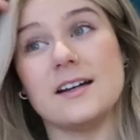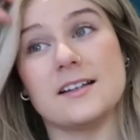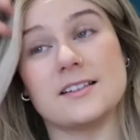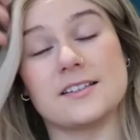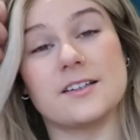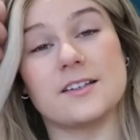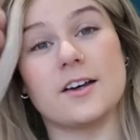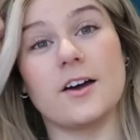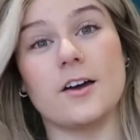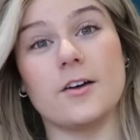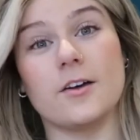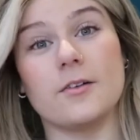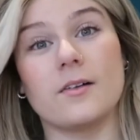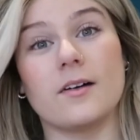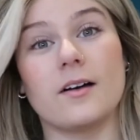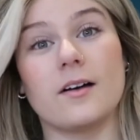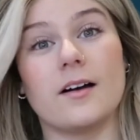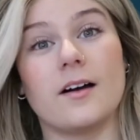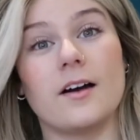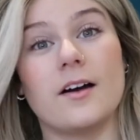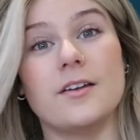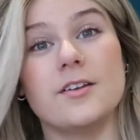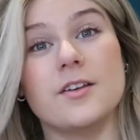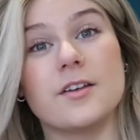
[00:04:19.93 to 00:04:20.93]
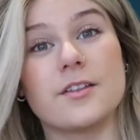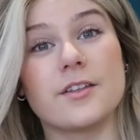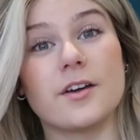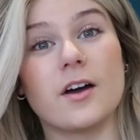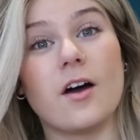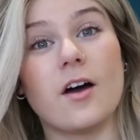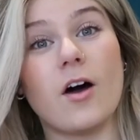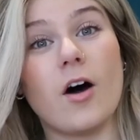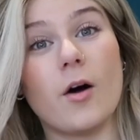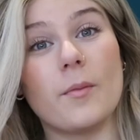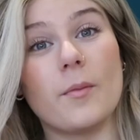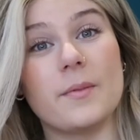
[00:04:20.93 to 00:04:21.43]
So
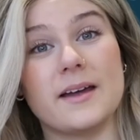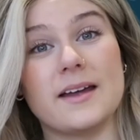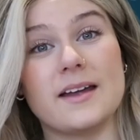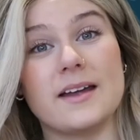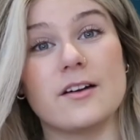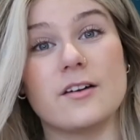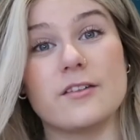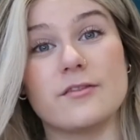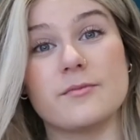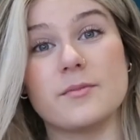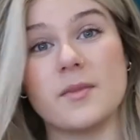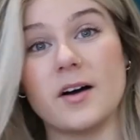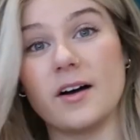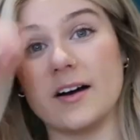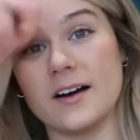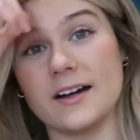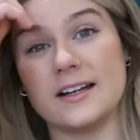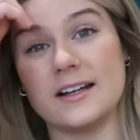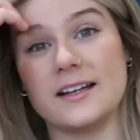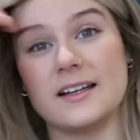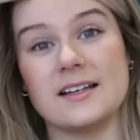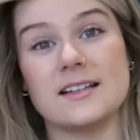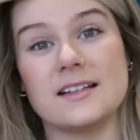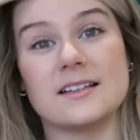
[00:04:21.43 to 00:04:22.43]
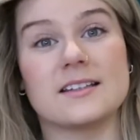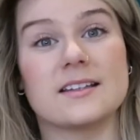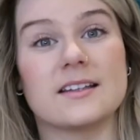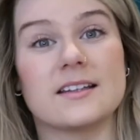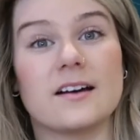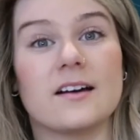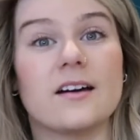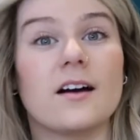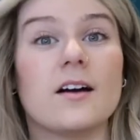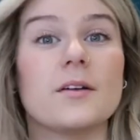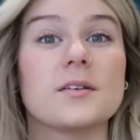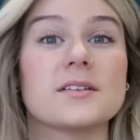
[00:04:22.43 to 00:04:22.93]
another hobby of mine is
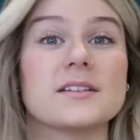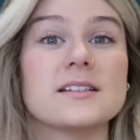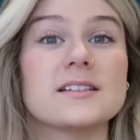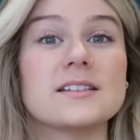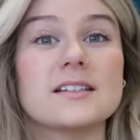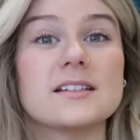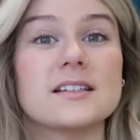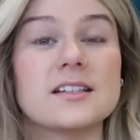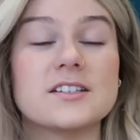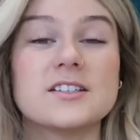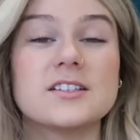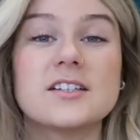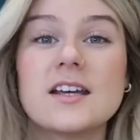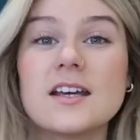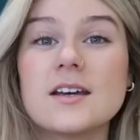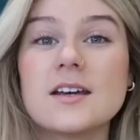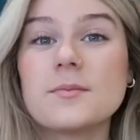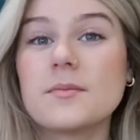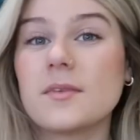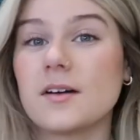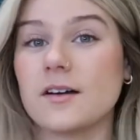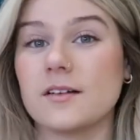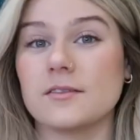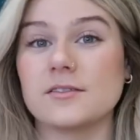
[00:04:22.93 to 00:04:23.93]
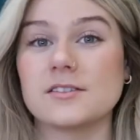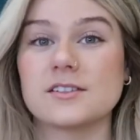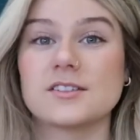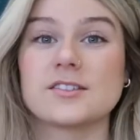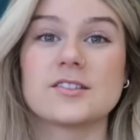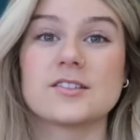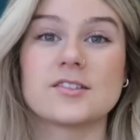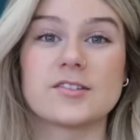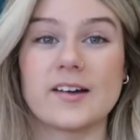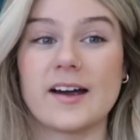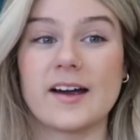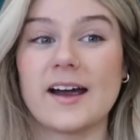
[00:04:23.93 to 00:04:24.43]
that I was into the gym, I
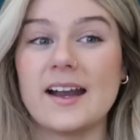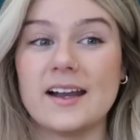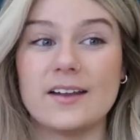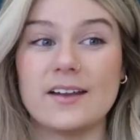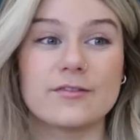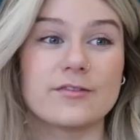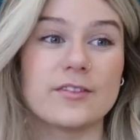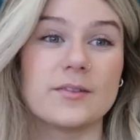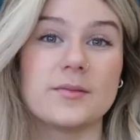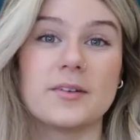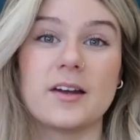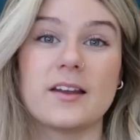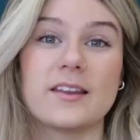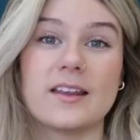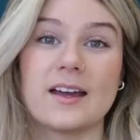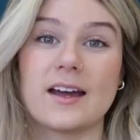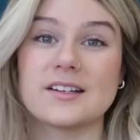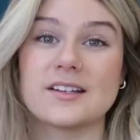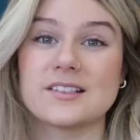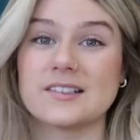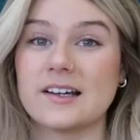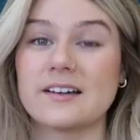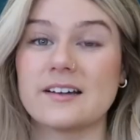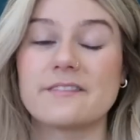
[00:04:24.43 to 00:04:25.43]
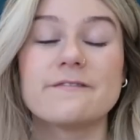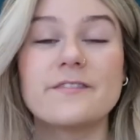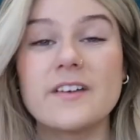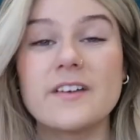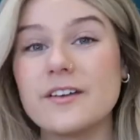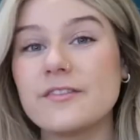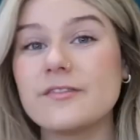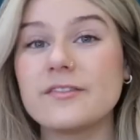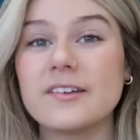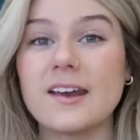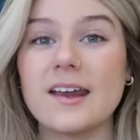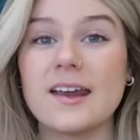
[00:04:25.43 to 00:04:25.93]
was training from like the age of like
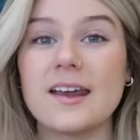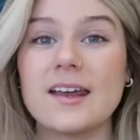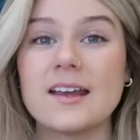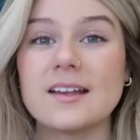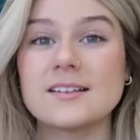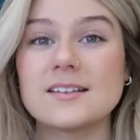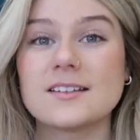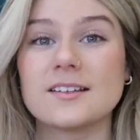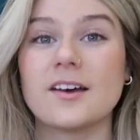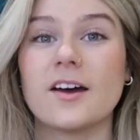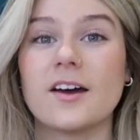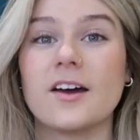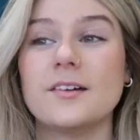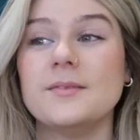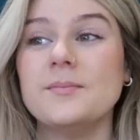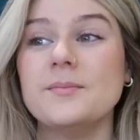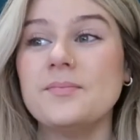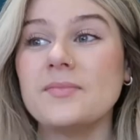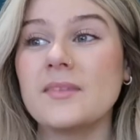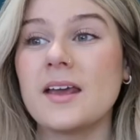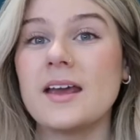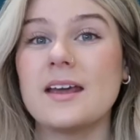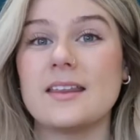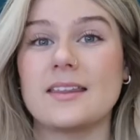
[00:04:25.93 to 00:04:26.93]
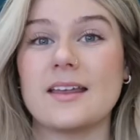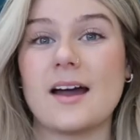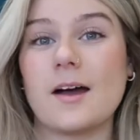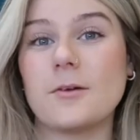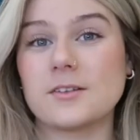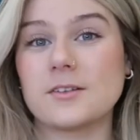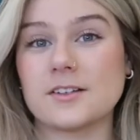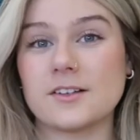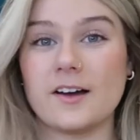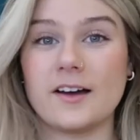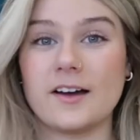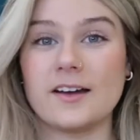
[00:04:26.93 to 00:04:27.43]
fifteen, so that
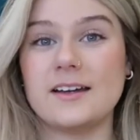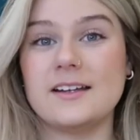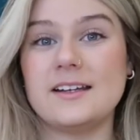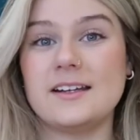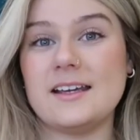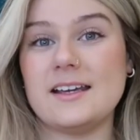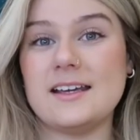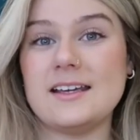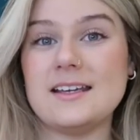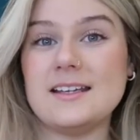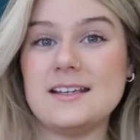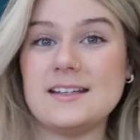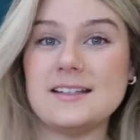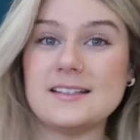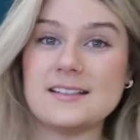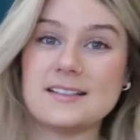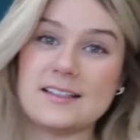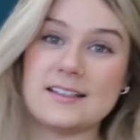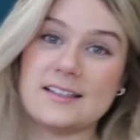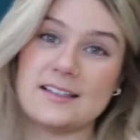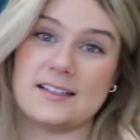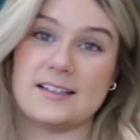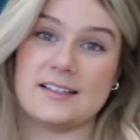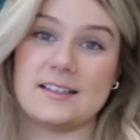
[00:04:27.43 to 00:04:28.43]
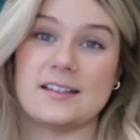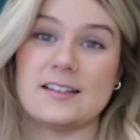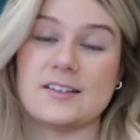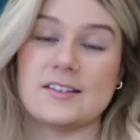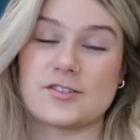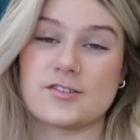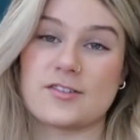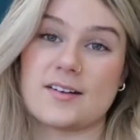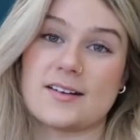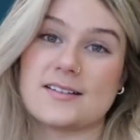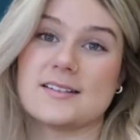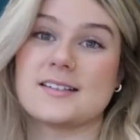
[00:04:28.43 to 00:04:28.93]
was quite an easy
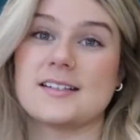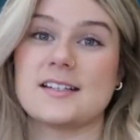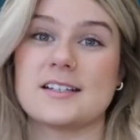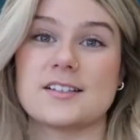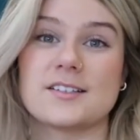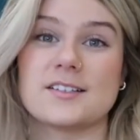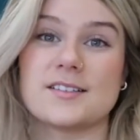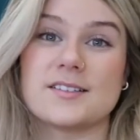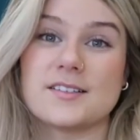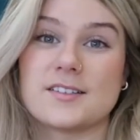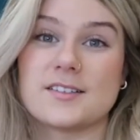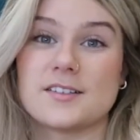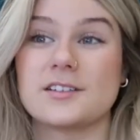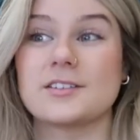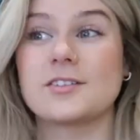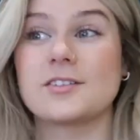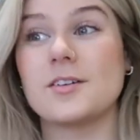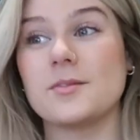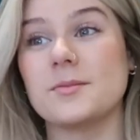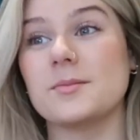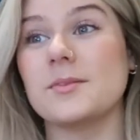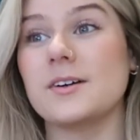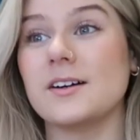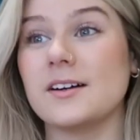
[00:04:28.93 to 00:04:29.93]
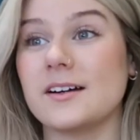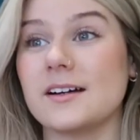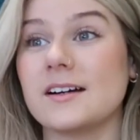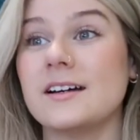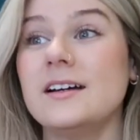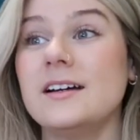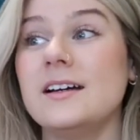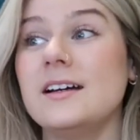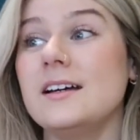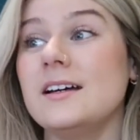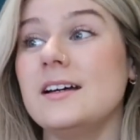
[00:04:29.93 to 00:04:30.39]
transition. So I got my